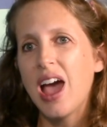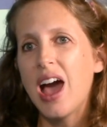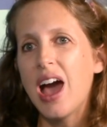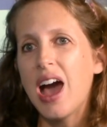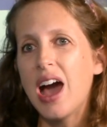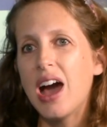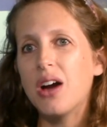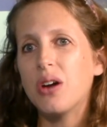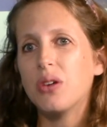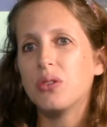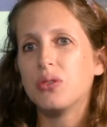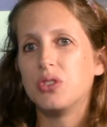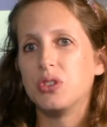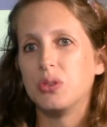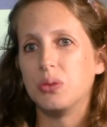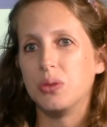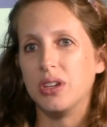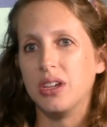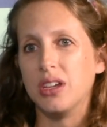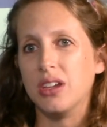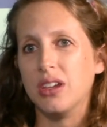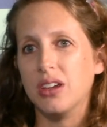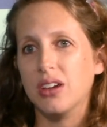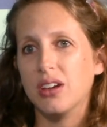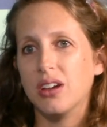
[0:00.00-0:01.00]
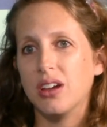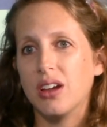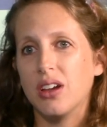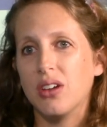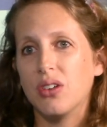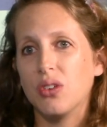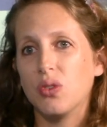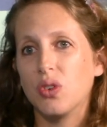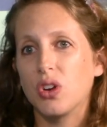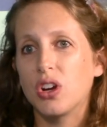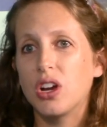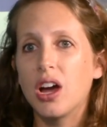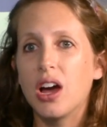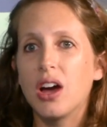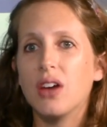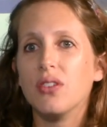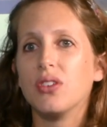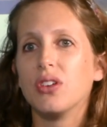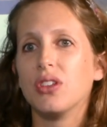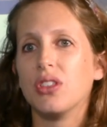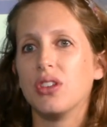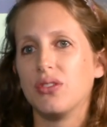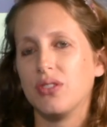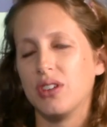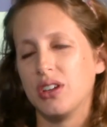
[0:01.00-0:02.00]
how do we
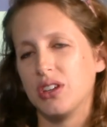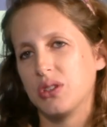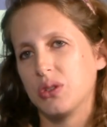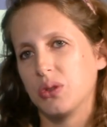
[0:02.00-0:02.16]
recover the